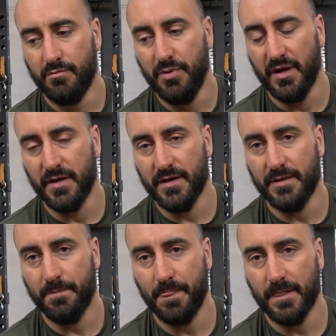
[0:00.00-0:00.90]
But,
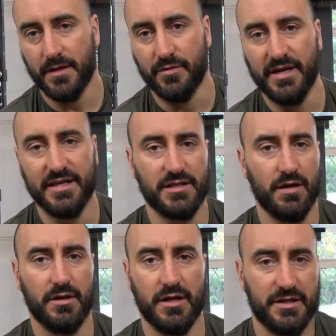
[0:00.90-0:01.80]
you know, it is
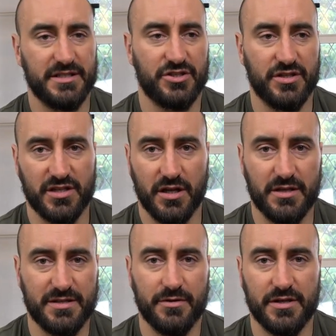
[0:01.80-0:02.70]

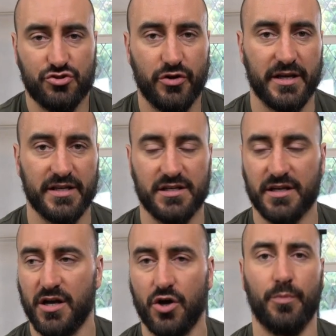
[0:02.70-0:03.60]
a trick. It's
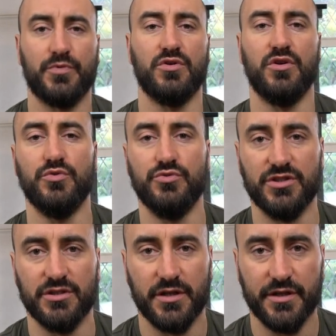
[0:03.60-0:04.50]
like an optical
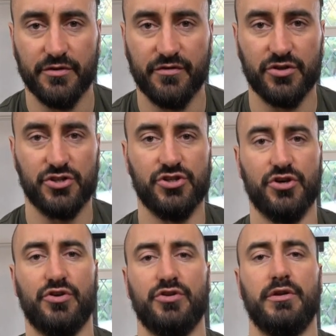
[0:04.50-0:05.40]
illusion. You know, you've got your
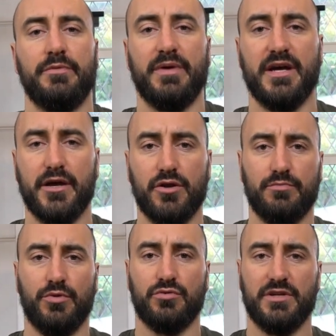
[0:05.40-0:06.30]
shirt on, you look bigger, you
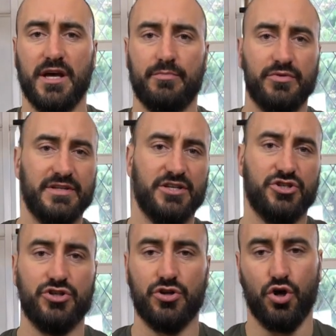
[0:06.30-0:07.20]
look bulkier, but when you take your
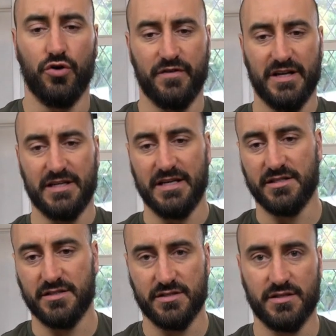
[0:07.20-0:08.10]
shirt off and
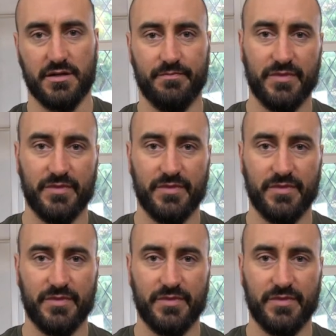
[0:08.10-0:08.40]
it's